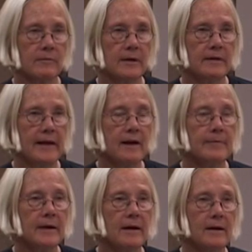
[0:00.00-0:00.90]
will now
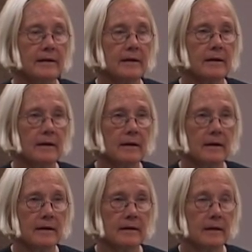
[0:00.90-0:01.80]
be on,
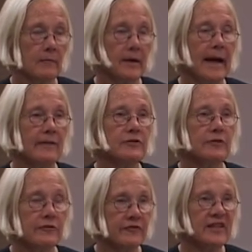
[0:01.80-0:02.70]
will have
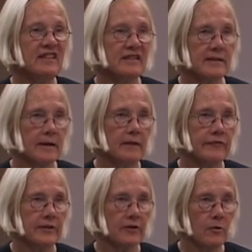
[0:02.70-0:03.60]
to defend
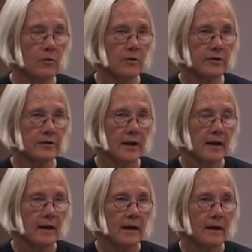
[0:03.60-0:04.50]
itself in court
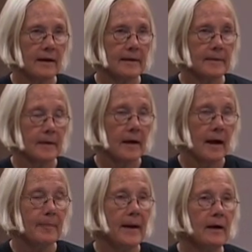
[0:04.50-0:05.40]

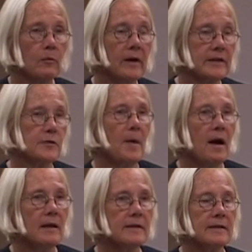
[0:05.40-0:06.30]
about what its
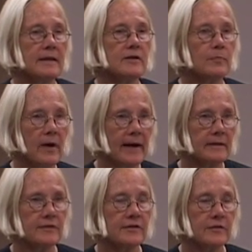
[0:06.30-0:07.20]
policies and
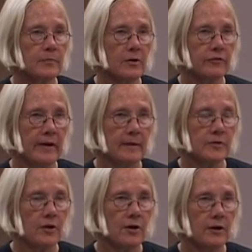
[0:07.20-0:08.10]
practices and
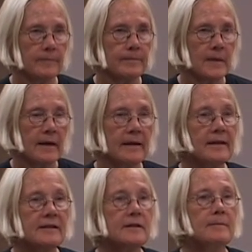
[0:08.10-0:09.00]
programs are. It
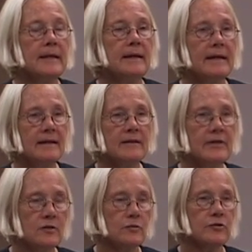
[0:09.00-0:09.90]
doesn't mean
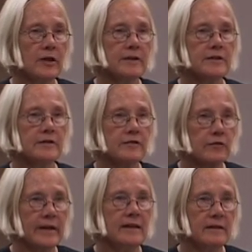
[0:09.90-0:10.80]
individual justice
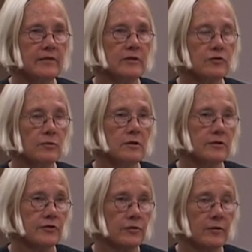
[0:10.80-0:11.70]
for
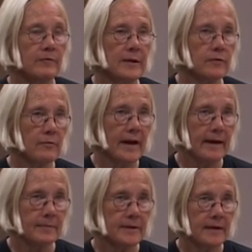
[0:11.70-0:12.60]
individuals who have been
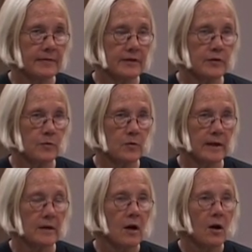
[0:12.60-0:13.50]
raped at this
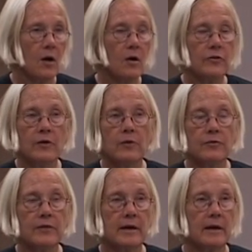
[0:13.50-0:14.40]
point,
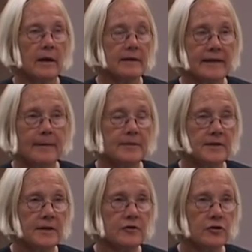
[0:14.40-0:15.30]
although the
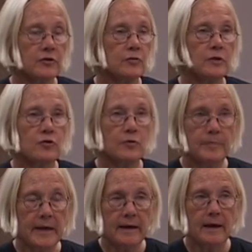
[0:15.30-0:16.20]
depositions, which will
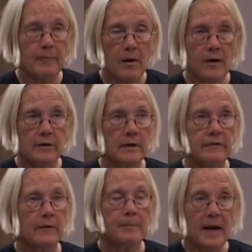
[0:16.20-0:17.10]
be a part
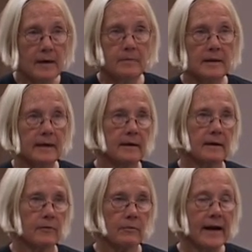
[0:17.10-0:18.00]
of the public
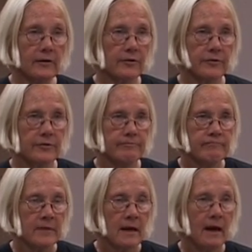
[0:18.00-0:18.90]
record
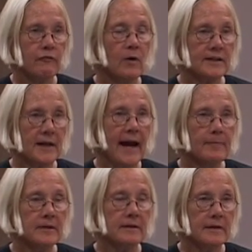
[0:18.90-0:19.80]
of what's
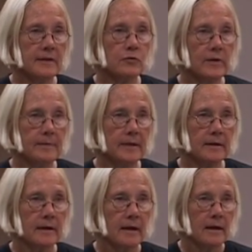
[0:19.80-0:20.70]
happened to these women,
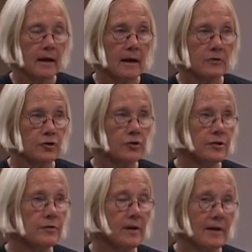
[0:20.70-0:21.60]

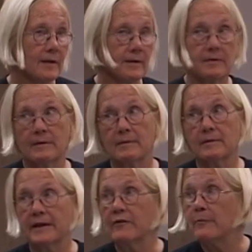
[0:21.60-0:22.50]
should
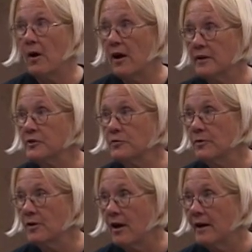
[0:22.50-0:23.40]
give pause to
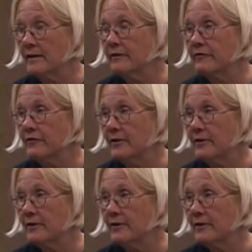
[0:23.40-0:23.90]
a lot of